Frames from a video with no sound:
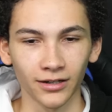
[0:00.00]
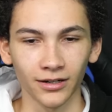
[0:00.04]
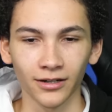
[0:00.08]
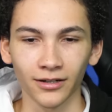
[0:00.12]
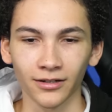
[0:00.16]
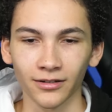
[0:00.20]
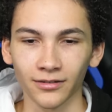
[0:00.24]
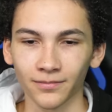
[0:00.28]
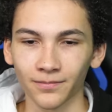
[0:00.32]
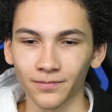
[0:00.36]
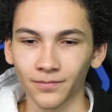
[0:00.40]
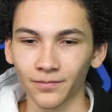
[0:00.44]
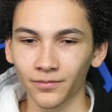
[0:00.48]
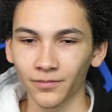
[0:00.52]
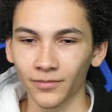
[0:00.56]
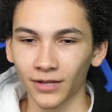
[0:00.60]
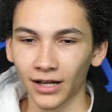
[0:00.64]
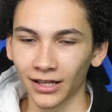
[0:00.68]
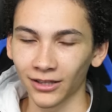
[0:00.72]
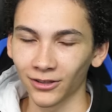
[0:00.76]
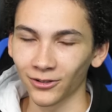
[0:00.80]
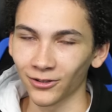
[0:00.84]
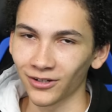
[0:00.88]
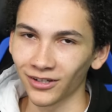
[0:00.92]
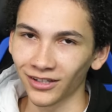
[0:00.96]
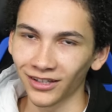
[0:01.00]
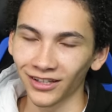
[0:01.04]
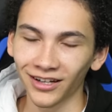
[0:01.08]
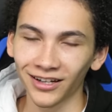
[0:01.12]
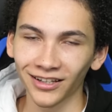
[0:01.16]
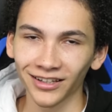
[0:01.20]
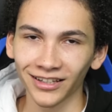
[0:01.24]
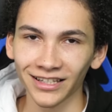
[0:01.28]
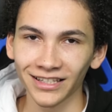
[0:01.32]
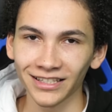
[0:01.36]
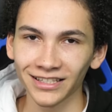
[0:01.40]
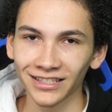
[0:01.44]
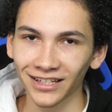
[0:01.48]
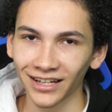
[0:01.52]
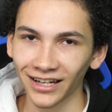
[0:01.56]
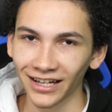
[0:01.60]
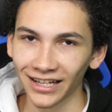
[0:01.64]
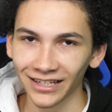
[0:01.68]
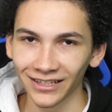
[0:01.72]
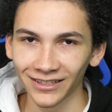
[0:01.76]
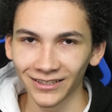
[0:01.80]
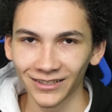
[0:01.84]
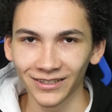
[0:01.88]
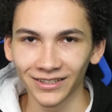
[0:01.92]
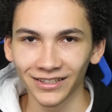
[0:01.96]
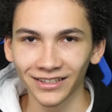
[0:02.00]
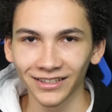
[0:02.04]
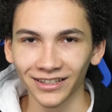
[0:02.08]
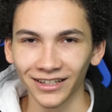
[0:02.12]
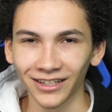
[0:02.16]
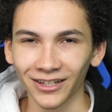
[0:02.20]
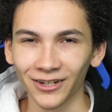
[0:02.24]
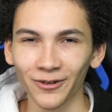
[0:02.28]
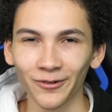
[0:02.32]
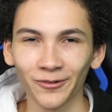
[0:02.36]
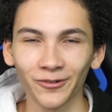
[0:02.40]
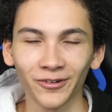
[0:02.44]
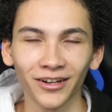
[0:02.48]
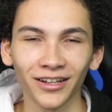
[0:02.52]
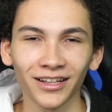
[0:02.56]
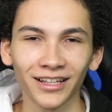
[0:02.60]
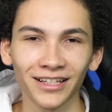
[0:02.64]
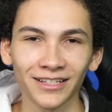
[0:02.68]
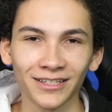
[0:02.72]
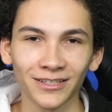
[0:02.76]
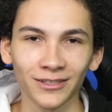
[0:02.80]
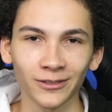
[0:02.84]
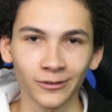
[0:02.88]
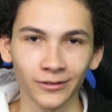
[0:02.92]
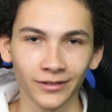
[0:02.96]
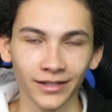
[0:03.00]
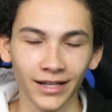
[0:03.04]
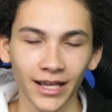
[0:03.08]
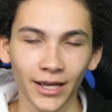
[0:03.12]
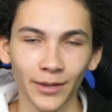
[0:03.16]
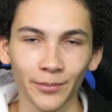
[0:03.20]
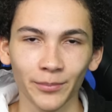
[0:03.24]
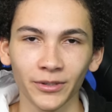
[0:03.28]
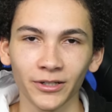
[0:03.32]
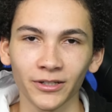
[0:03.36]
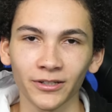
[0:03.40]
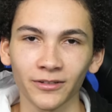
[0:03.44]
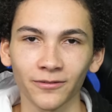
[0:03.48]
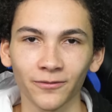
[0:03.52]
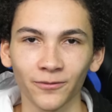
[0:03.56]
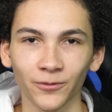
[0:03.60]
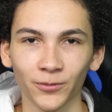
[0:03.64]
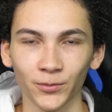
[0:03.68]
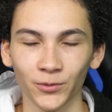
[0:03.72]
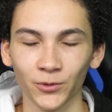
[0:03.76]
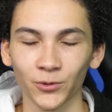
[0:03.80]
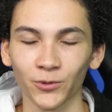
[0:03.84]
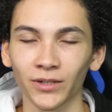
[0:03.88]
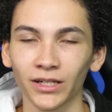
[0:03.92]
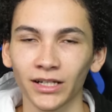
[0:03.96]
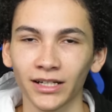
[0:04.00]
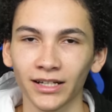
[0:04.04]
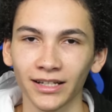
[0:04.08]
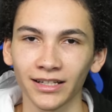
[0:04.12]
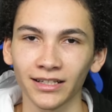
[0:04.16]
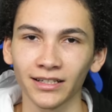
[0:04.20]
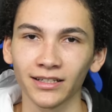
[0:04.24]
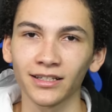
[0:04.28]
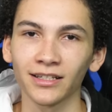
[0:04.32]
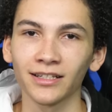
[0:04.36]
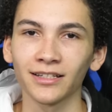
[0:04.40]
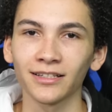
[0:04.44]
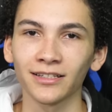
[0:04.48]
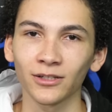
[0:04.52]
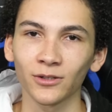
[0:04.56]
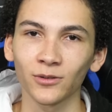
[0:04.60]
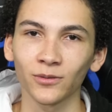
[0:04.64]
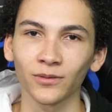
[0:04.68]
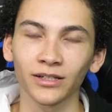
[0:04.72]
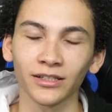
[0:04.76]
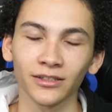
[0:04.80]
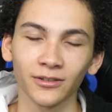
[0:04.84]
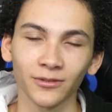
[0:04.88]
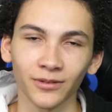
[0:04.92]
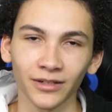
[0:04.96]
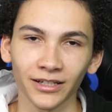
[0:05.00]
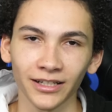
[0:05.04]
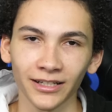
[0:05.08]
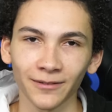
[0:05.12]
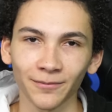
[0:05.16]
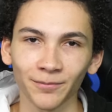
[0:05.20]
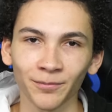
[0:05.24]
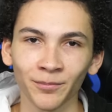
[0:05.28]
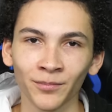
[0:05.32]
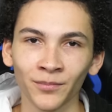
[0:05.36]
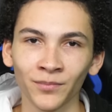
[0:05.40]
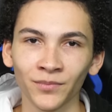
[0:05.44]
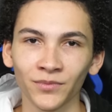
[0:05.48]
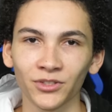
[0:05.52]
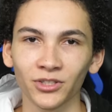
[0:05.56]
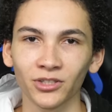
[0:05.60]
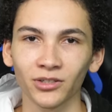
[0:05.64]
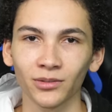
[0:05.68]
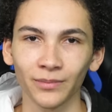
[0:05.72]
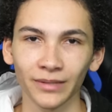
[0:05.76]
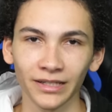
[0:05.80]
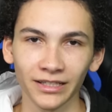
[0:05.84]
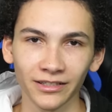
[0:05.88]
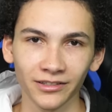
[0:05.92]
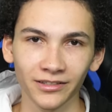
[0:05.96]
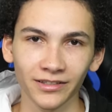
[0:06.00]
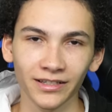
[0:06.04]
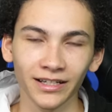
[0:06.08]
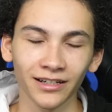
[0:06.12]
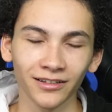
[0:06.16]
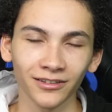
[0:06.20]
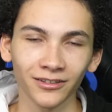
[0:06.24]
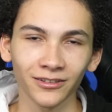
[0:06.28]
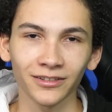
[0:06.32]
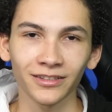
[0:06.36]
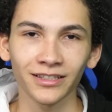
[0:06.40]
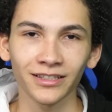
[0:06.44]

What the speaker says: I look a lot less tired, and overall I just looked happier from 2019 to 2020. So it'll be interesting to